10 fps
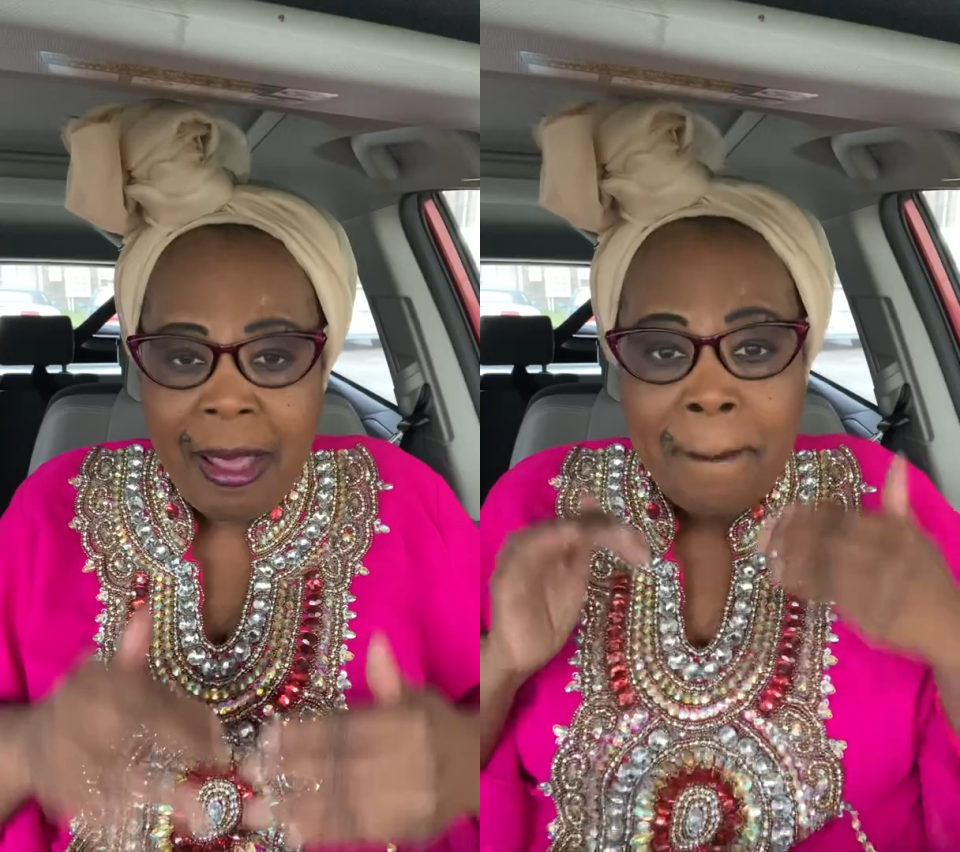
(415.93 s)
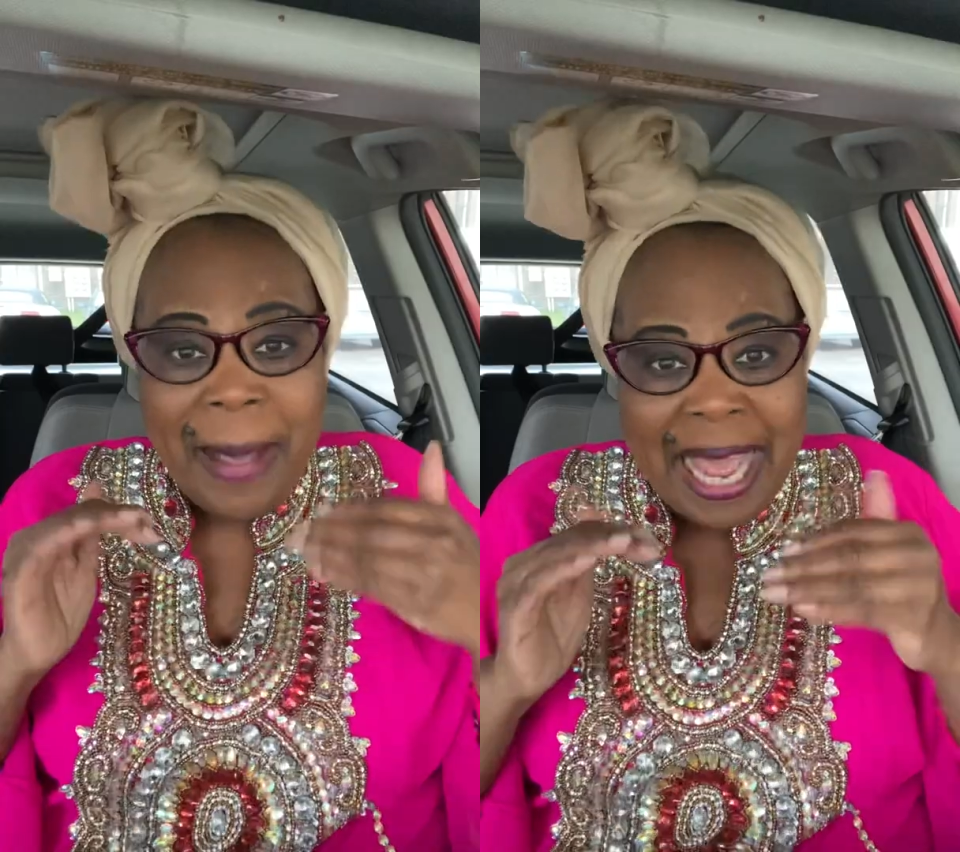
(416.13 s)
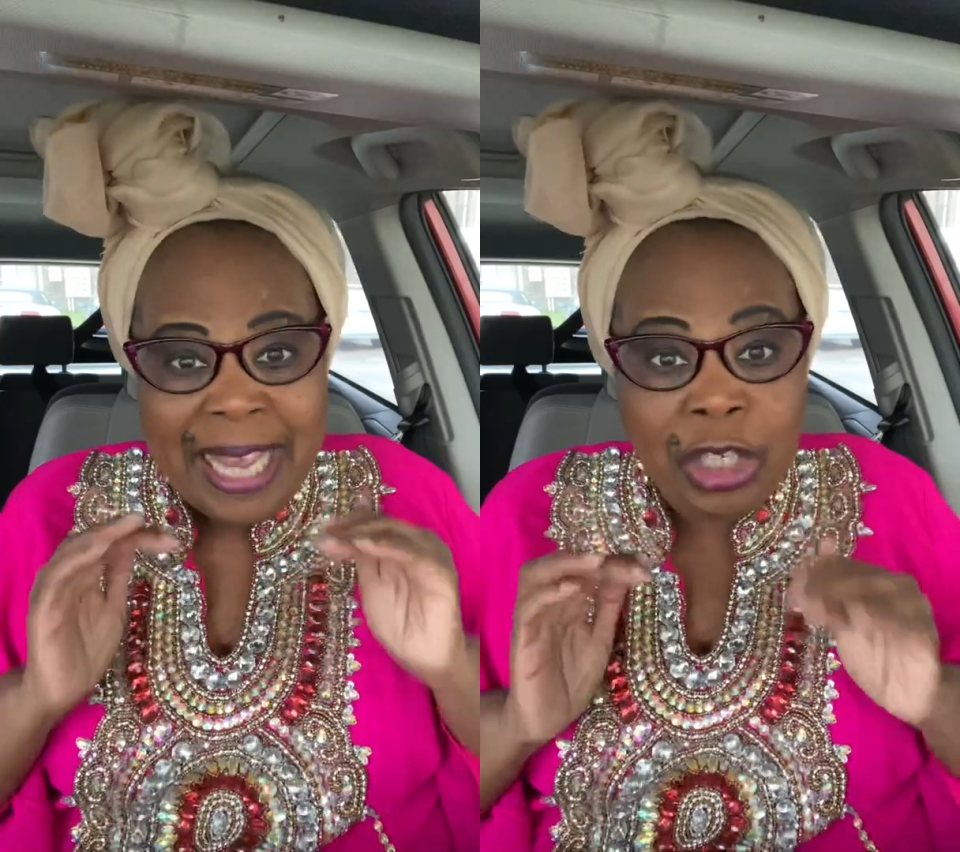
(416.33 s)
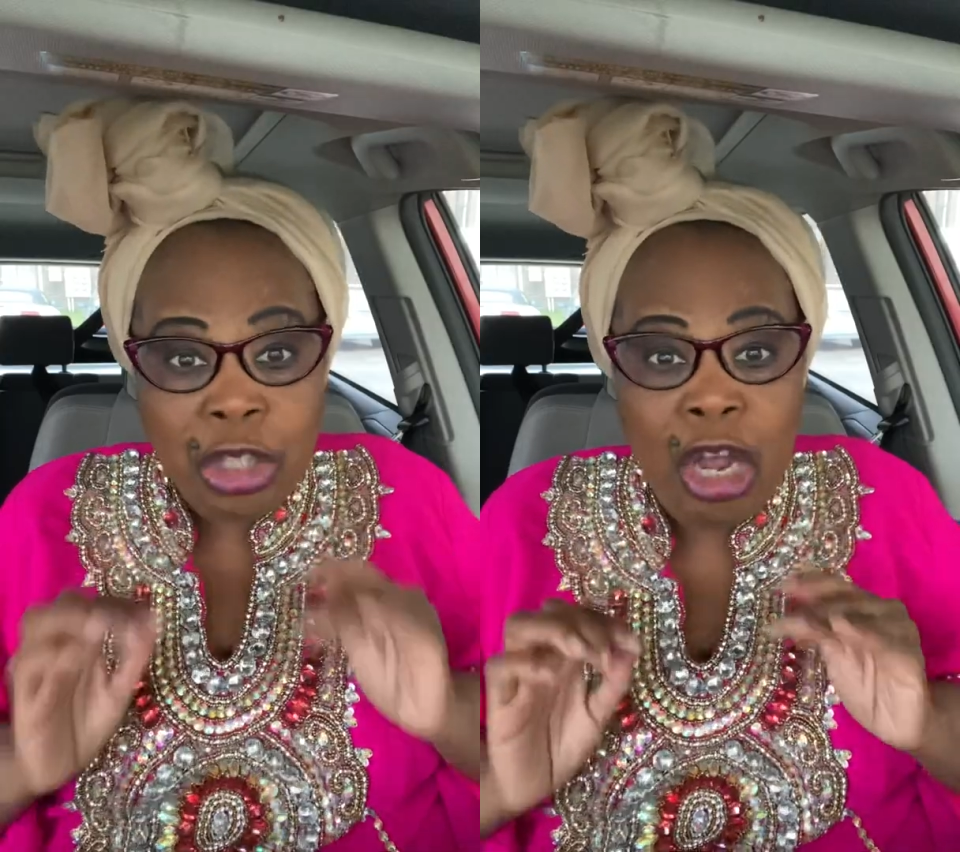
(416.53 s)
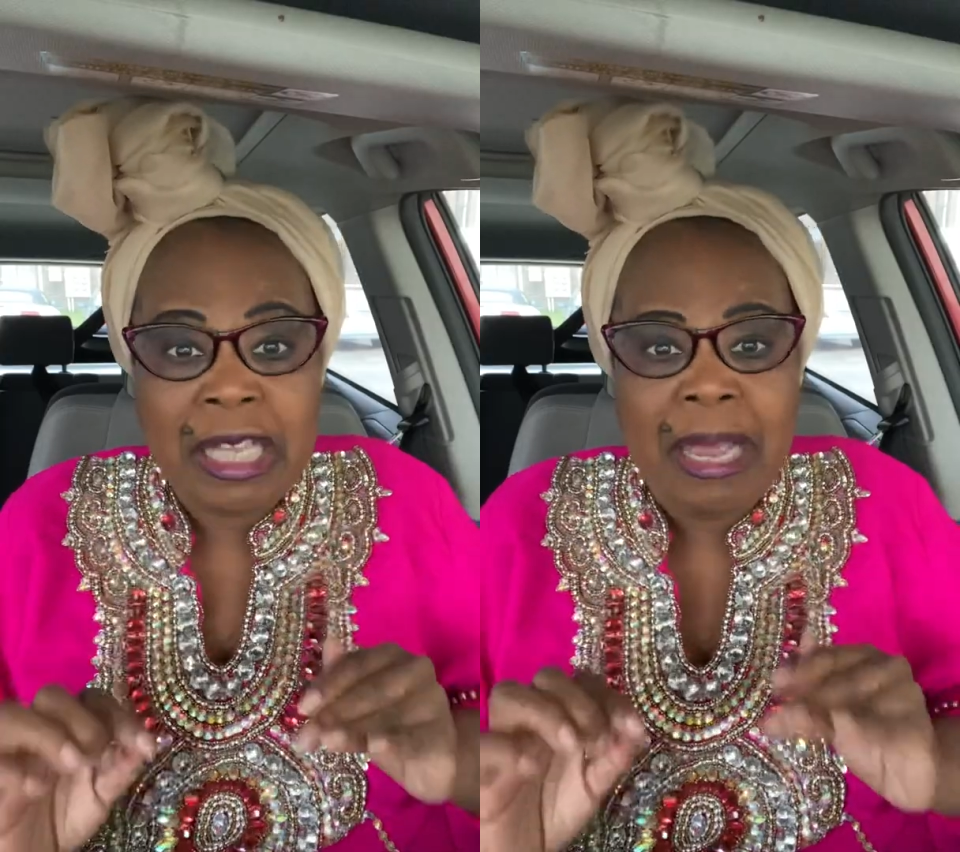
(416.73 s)
But he
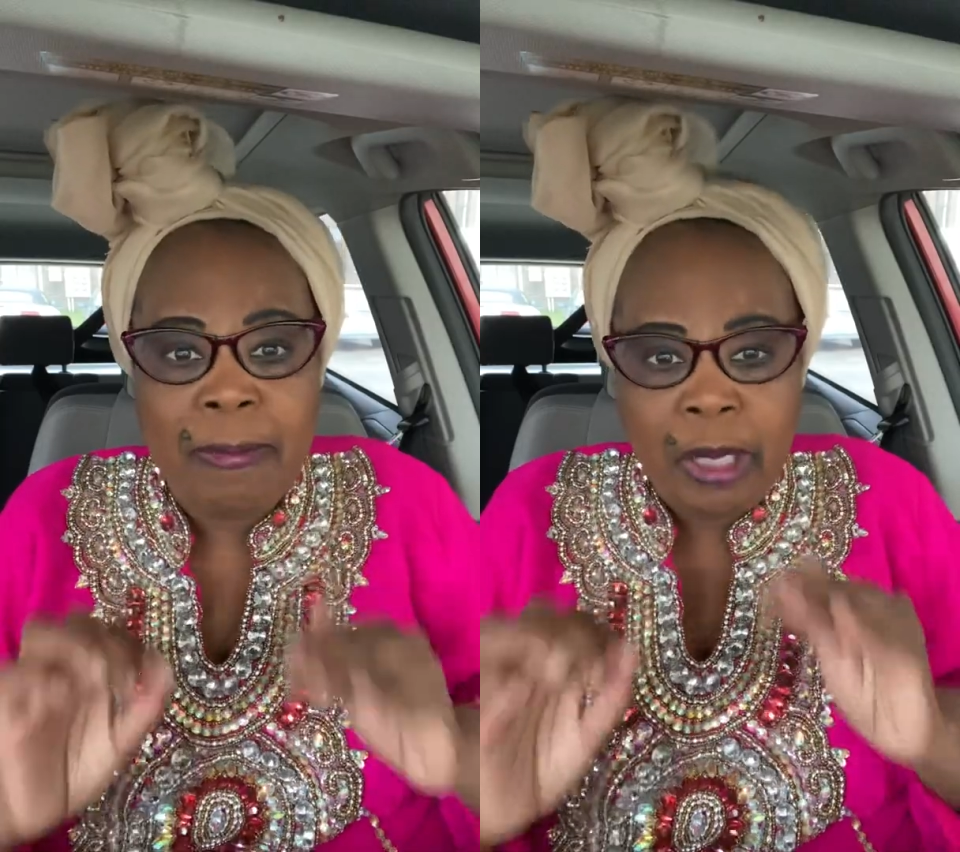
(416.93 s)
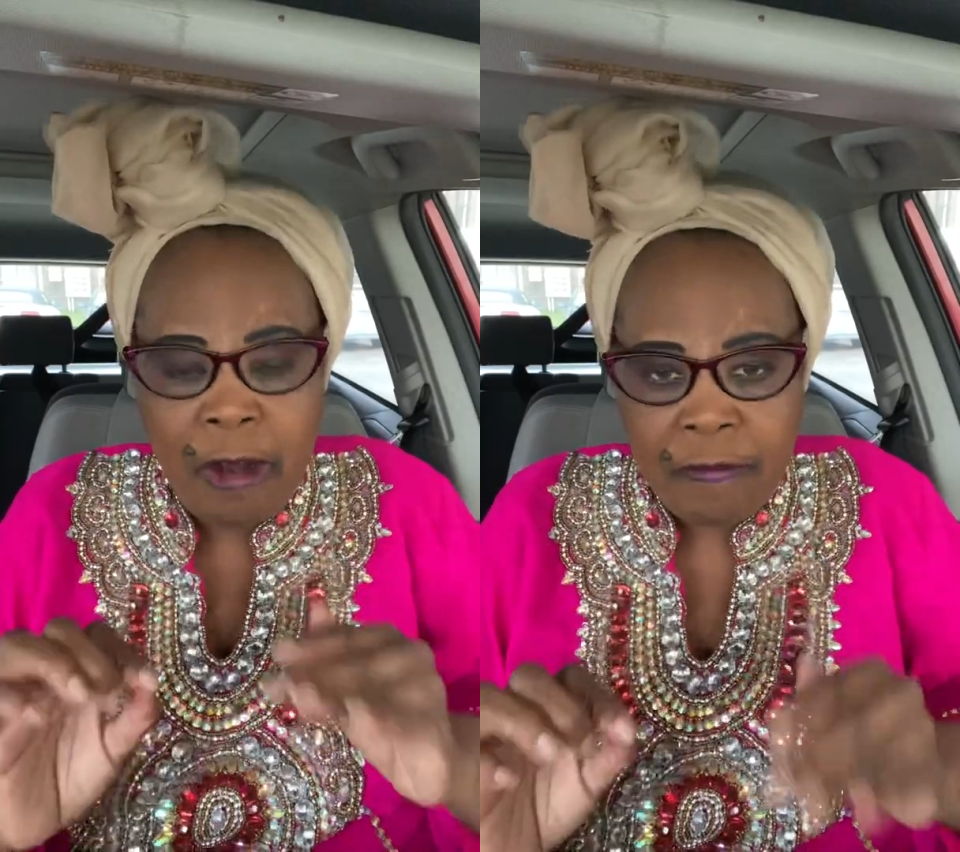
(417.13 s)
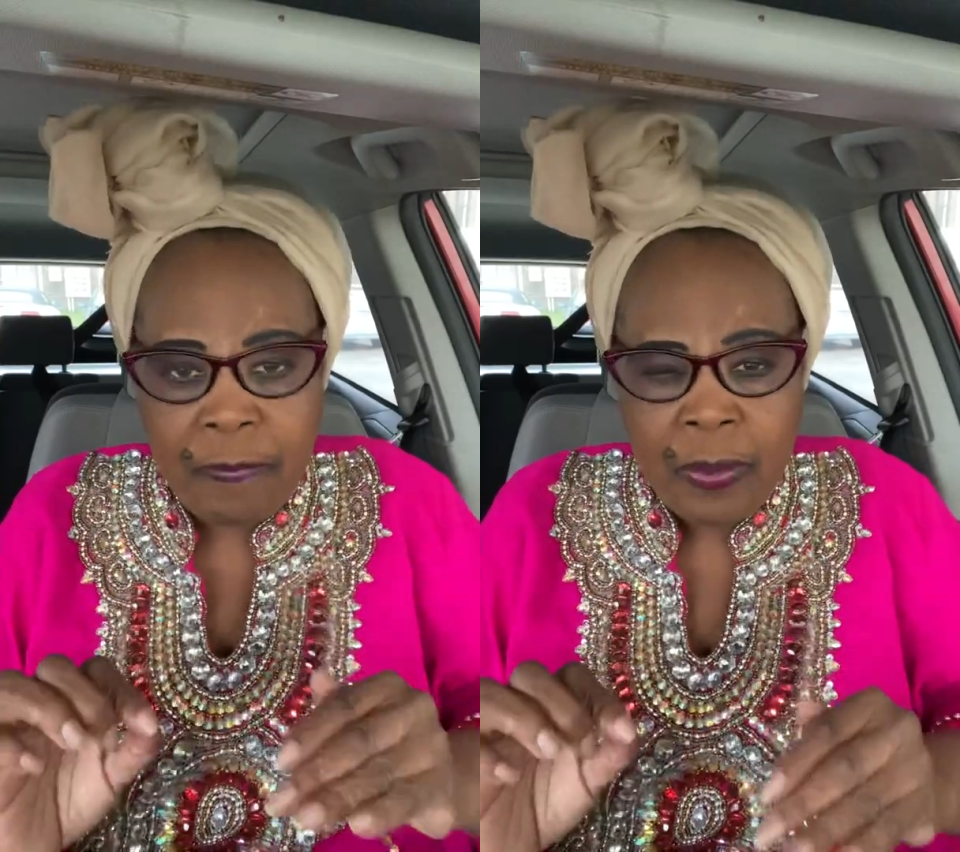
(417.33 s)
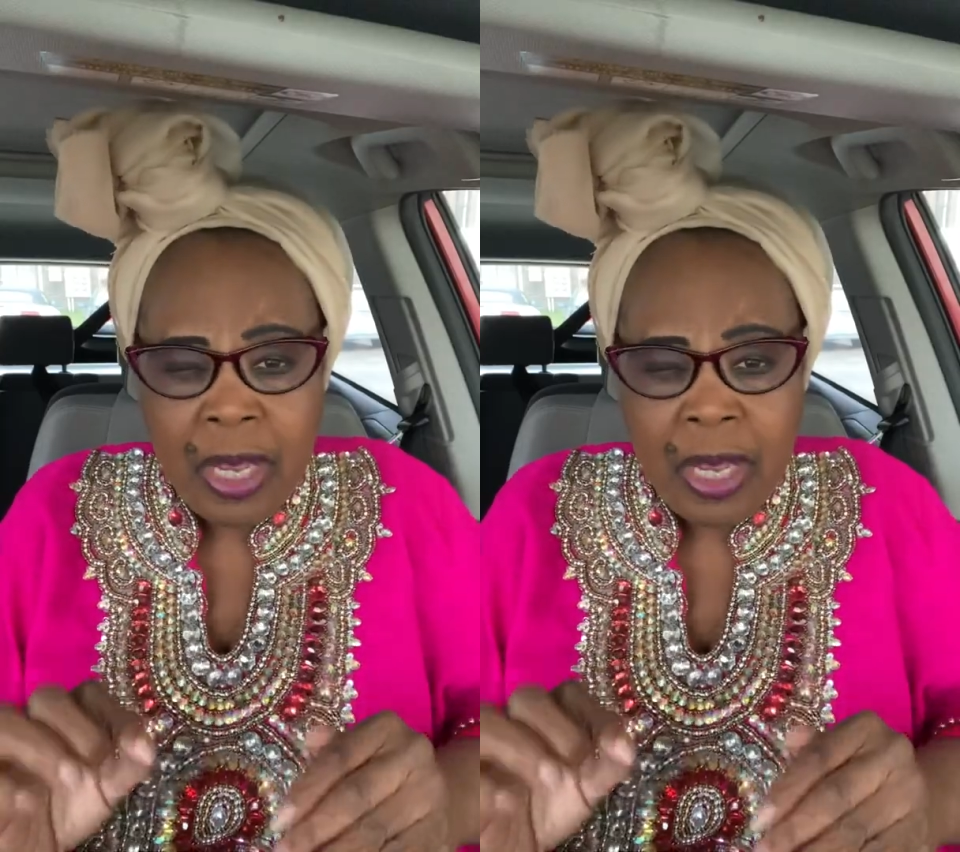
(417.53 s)
showed him love.